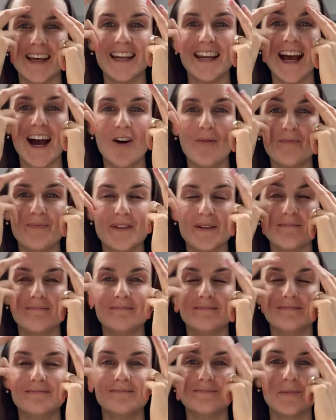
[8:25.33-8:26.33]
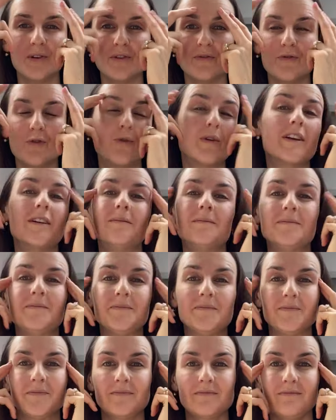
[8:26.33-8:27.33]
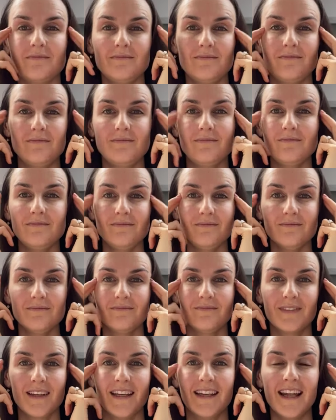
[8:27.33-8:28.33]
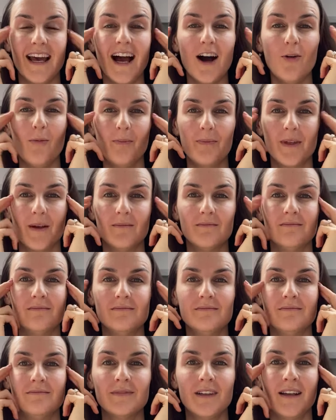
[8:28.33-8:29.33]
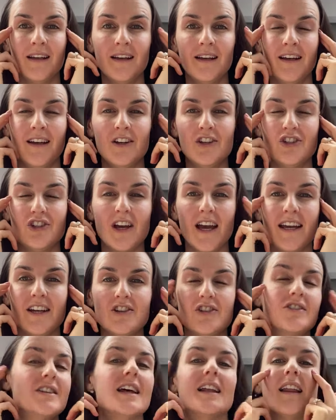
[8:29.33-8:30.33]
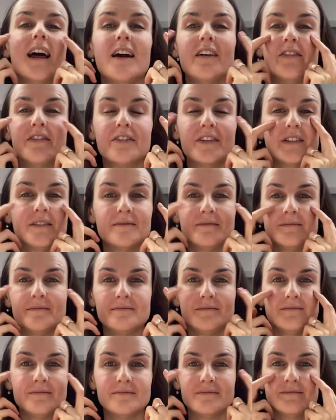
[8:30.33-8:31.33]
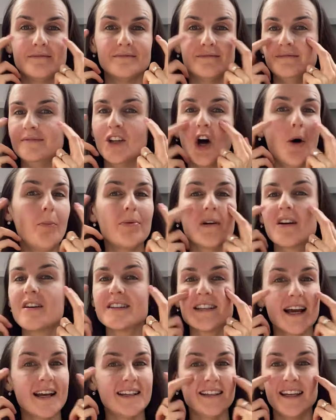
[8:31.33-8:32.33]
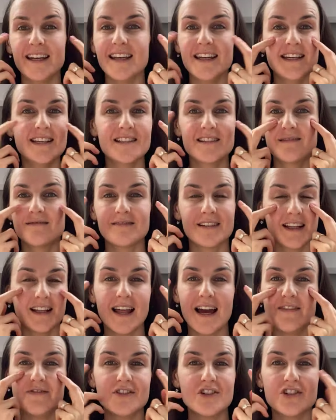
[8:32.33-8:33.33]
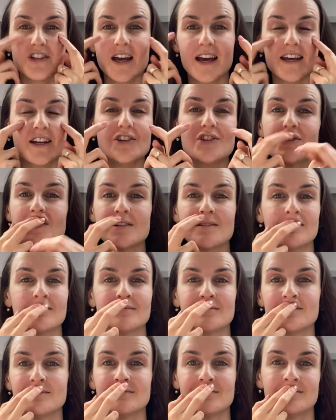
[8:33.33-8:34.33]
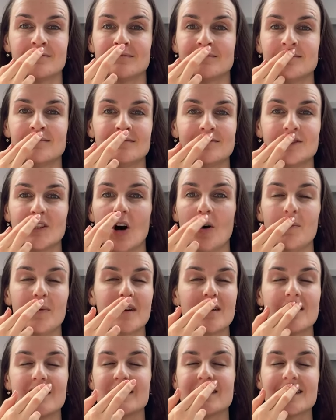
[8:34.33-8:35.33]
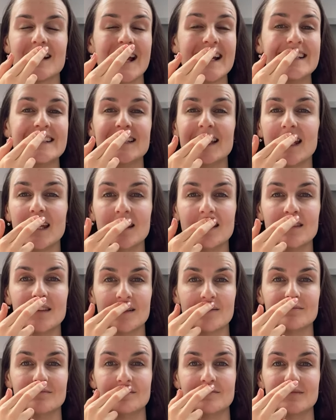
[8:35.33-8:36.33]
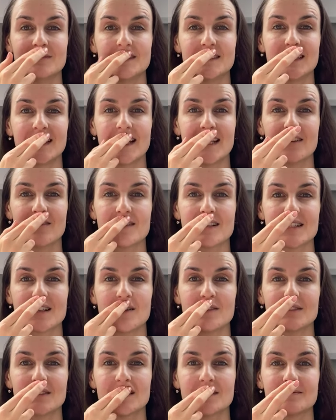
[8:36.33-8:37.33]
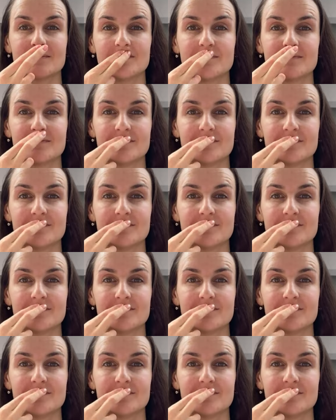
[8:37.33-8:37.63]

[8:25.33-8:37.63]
and help them move forward and help them change their life. Not because I need their life to change, not because I need them to get a result,